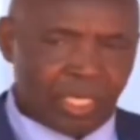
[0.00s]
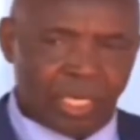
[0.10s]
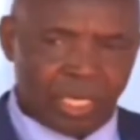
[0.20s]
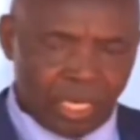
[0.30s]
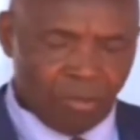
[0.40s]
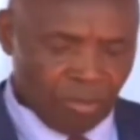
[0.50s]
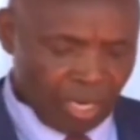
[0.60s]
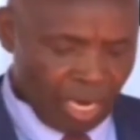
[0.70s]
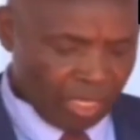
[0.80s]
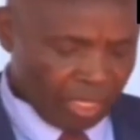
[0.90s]
a
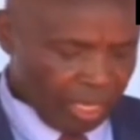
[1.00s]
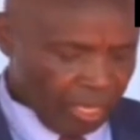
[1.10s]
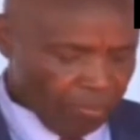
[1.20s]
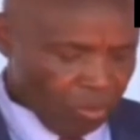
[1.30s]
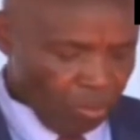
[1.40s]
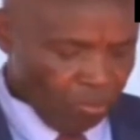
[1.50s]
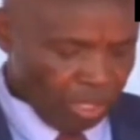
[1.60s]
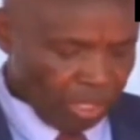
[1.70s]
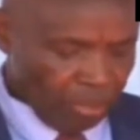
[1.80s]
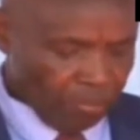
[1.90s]
significant
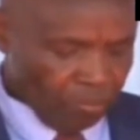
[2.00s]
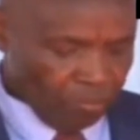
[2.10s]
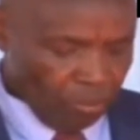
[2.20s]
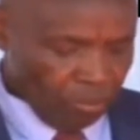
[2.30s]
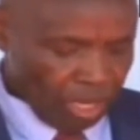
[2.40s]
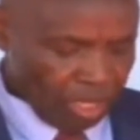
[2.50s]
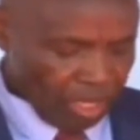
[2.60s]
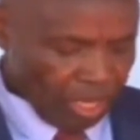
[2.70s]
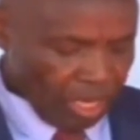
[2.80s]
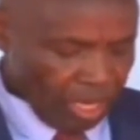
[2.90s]
improvement in
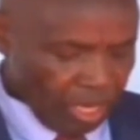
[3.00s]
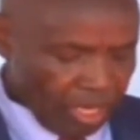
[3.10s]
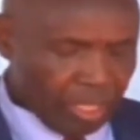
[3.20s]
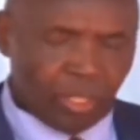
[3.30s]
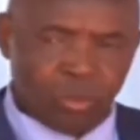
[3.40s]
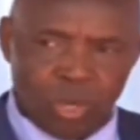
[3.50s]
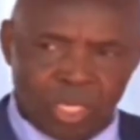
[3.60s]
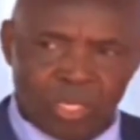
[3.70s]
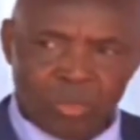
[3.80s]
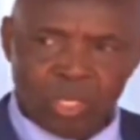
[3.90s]
performance in
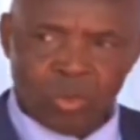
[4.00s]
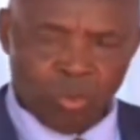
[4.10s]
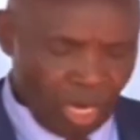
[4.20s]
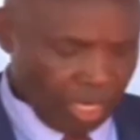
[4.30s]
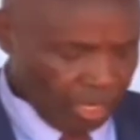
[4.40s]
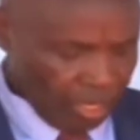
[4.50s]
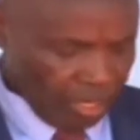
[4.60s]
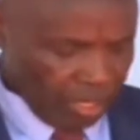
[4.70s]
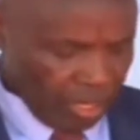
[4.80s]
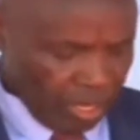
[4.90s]
2021.
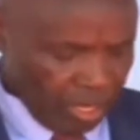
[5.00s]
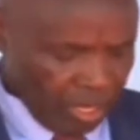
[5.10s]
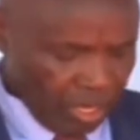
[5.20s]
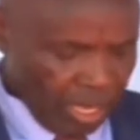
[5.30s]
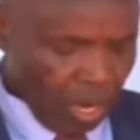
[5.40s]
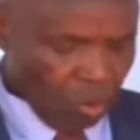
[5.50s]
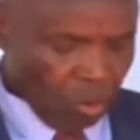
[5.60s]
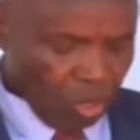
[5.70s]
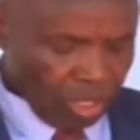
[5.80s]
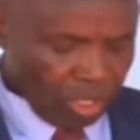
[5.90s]
There
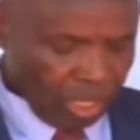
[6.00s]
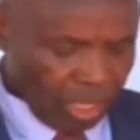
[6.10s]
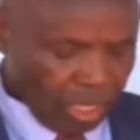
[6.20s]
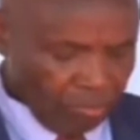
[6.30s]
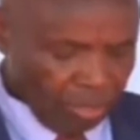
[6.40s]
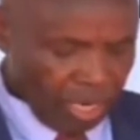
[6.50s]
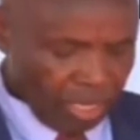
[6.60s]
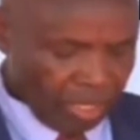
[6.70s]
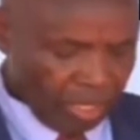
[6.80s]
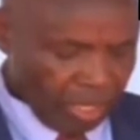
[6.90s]
was no
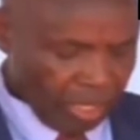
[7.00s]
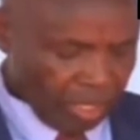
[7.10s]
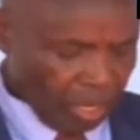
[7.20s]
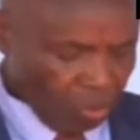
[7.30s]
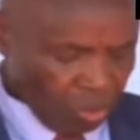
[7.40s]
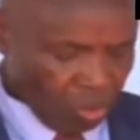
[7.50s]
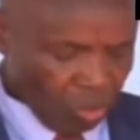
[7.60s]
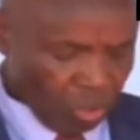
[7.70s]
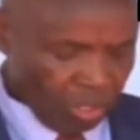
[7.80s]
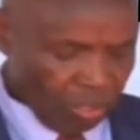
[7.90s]

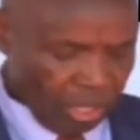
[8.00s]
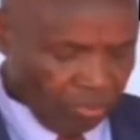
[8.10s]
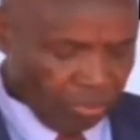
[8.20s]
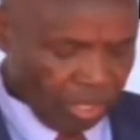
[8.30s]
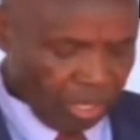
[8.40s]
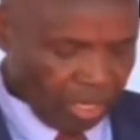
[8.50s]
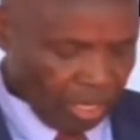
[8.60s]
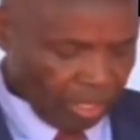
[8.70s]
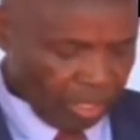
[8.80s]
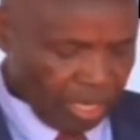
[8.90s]

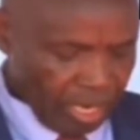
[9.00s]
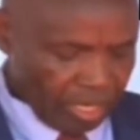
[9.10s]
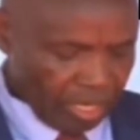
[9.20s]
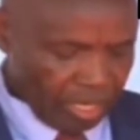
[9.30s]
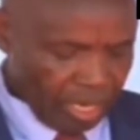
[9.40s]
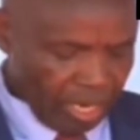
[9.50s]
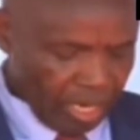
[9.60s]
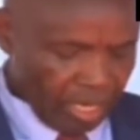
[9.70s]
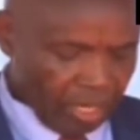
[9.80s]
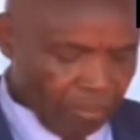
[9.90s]
significant change
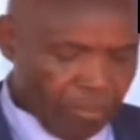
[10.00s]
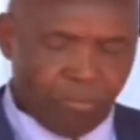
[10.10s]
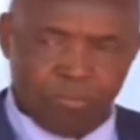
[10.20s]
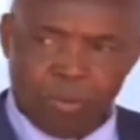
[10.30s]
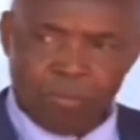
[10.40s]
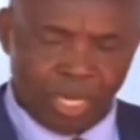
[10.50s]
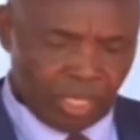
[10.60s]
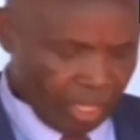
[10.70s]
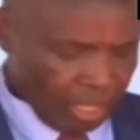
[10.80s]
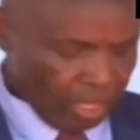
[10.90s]
in
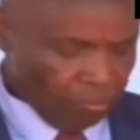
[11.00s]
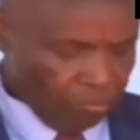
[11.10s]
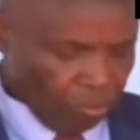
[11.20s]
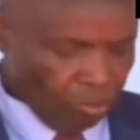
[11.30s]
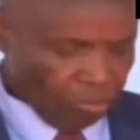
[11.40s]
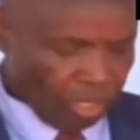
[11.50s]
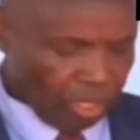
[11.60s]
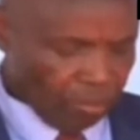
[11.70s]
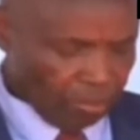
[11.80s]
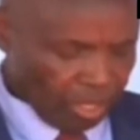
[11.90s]
performance in 4 of
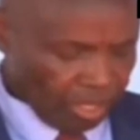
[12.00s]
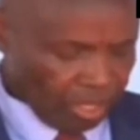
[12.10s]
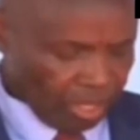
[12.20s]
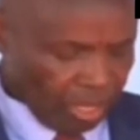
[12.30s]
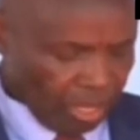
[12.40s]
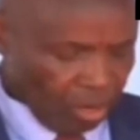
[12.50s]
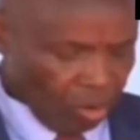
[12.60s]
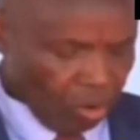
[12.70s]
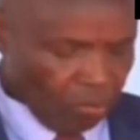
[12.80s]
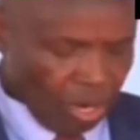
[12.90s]
the subjects
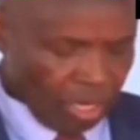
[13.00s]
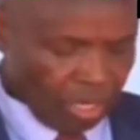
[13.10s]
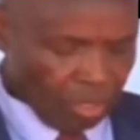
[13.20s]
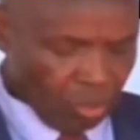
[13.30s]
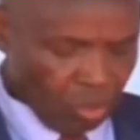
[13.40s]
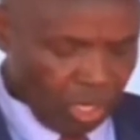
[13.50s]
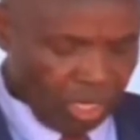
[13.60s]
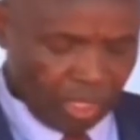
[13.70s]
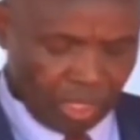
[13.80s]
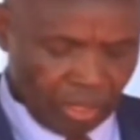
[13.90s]
over
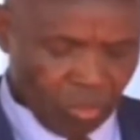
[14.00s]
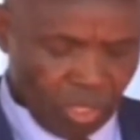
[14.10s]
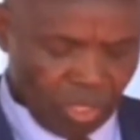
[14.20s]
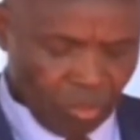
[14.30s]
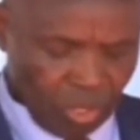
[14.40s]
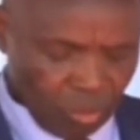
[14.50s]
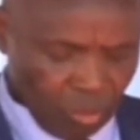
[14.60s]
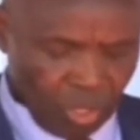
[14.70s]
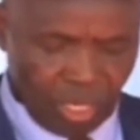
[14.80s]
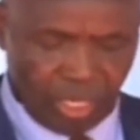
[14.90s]
during the
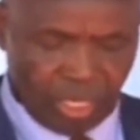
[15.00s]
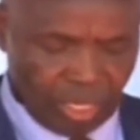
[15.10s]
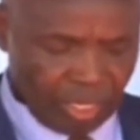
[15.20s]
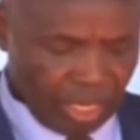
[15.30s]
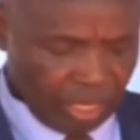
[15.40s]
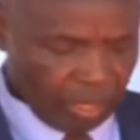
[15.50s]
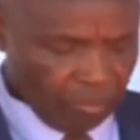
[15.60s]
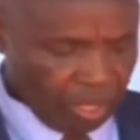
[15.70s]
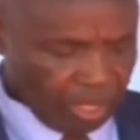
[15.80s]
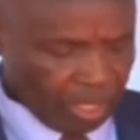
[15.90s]
2022 Kcse
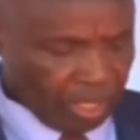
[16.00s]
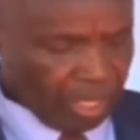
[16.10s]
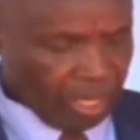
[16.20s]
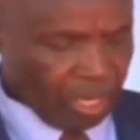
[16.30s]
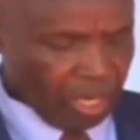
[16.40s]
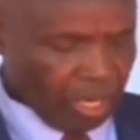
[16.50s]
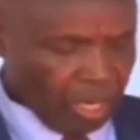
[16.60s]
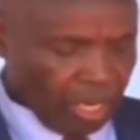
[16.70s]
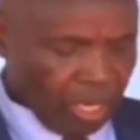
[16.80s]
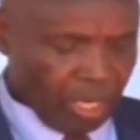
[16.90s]
examination.
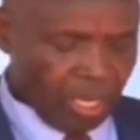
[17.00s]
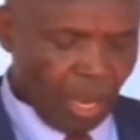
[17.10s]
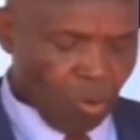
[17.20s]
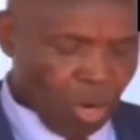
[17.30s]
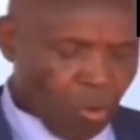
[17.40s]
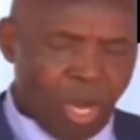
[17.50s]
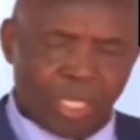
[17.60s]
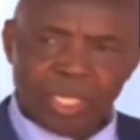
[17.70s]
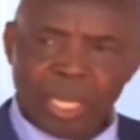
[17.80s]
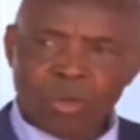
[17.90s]
There were
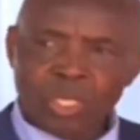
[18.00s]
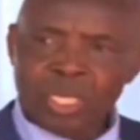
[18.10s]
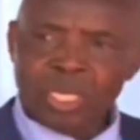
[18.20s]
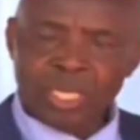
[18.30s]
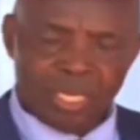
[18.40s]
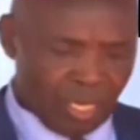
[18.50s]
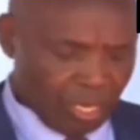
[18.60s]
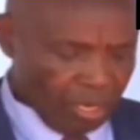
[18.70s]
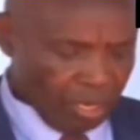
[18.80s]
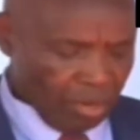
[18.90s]

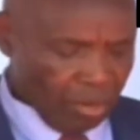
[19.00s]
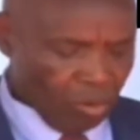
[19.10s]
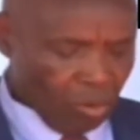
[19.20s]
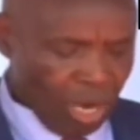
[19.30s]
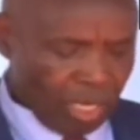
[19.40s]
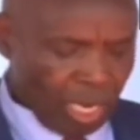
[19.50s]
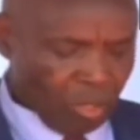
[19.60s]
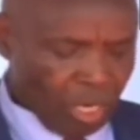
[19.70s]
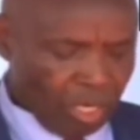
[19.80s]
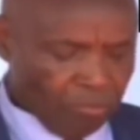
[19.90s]

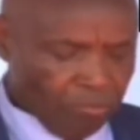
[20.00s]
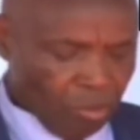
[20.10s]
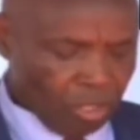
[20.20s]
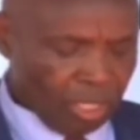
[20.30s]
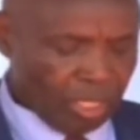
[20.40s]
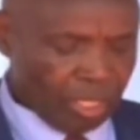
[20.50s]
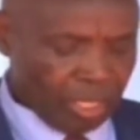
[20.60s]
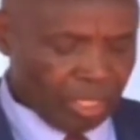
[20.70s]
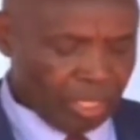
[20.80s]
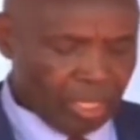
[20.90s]

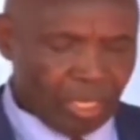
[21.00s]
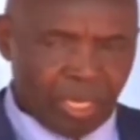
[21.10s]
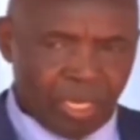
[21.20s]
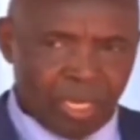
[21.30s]
1,146,